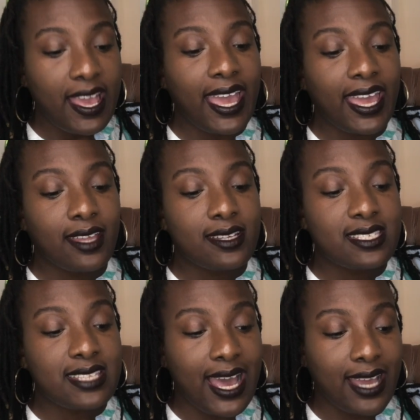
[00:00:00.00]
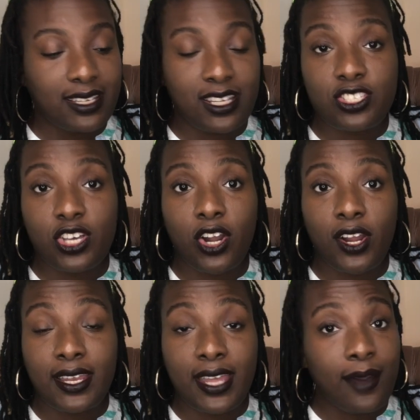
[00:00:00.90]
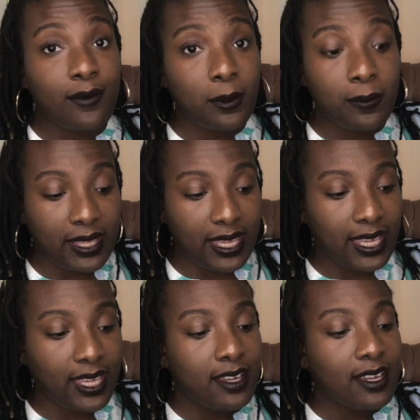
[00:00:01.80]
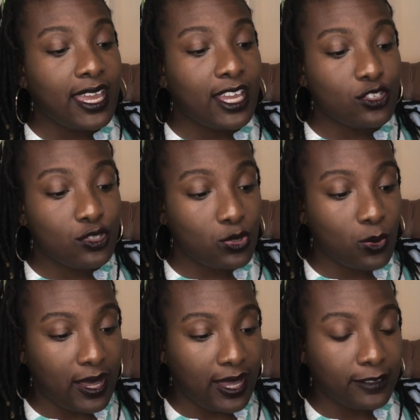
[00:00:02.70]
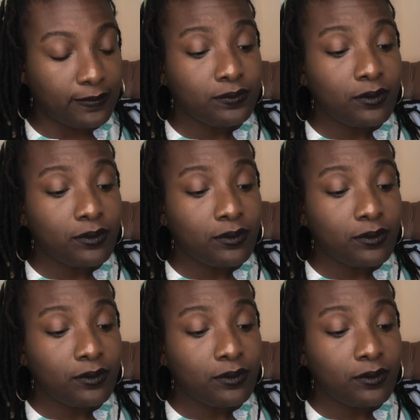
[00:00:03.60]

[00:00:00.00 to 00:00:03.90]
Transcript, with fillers: and sadness are inevitably intertwined.